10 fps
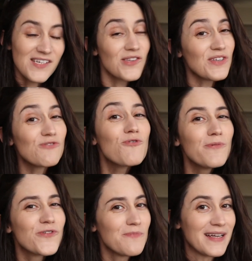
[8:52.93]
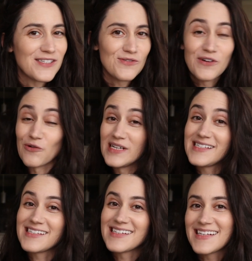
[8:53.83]
So these rumors are meant to
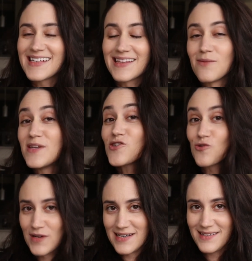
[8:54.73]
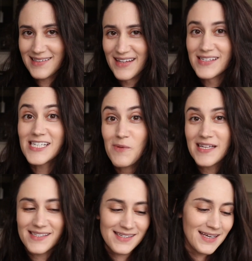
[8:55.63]
increase the mystery and the
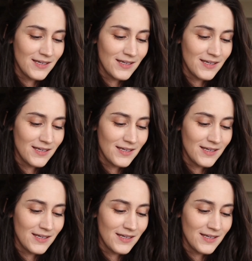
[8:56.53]
suspense.